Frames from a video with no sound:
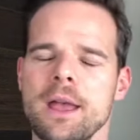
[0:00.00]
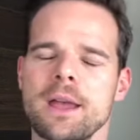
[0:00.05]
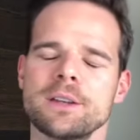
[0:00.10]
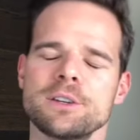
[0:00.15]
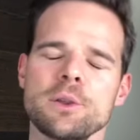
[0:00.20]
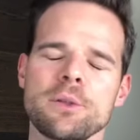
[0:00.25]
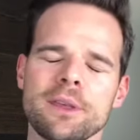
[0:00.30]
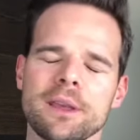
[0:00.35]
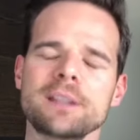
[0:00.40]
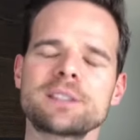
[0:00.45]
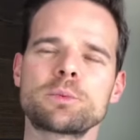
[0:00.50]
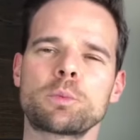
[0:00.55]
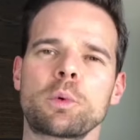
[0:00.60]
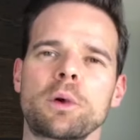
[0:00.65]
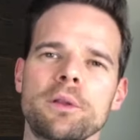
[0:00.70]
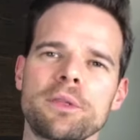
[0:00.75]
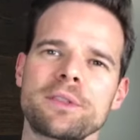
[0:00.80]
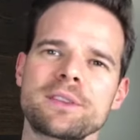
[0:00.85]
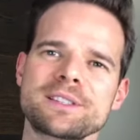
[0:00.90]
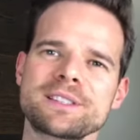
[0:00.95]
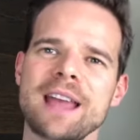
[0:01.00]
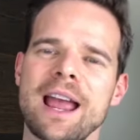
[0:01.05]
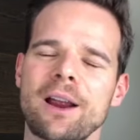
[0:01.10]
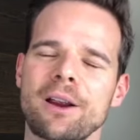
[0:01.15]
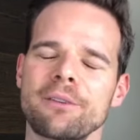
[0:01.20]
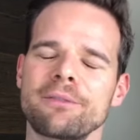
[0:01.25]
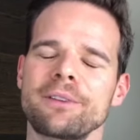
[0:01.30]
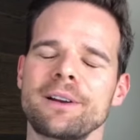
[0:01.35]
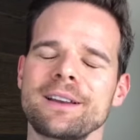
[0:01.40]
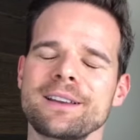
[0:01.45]
Do you think it's worth the
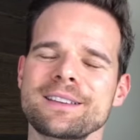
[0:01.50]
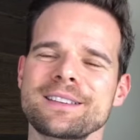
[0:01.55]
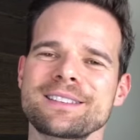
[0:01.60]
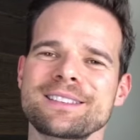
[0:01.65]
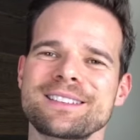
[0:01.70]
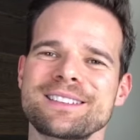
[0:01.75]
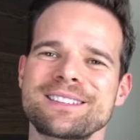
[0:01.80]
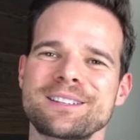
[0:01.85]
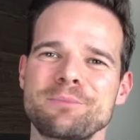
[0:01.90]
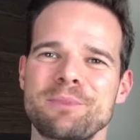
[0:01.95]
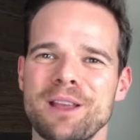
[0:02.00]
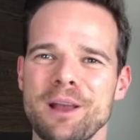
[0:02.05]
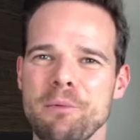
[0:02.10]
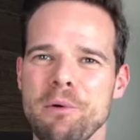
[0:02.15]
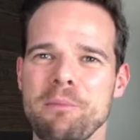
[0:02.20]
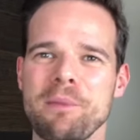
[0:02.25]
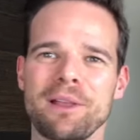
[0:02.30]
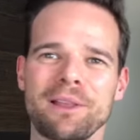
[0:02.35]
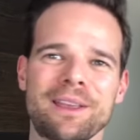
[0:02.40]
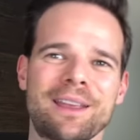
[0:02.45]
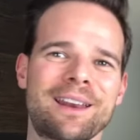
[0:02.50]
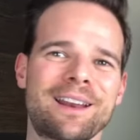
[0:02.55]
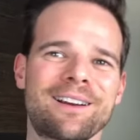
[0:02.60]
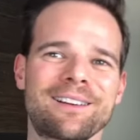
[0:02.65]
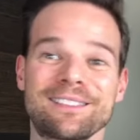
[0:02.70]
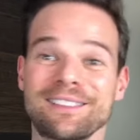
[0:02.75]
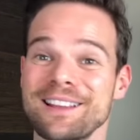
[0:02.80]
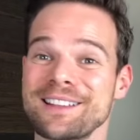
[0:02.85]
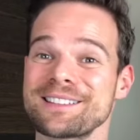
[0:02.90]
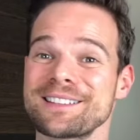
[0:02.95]
sacrifice to become a millionaire
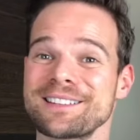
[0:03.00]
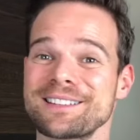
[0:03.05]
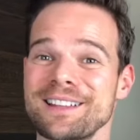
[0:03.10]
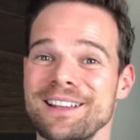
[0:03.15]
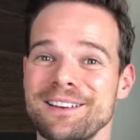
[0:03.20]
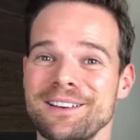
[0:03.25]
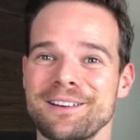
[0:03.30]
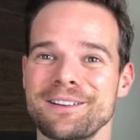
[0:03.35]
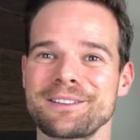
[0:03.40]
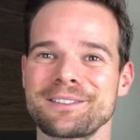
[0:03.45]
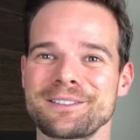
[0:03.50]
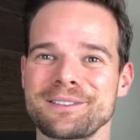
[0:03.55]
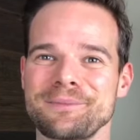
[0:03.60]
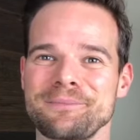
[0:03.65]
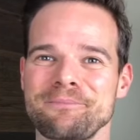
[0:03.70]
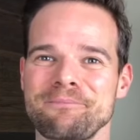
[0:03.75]
in less than ten years?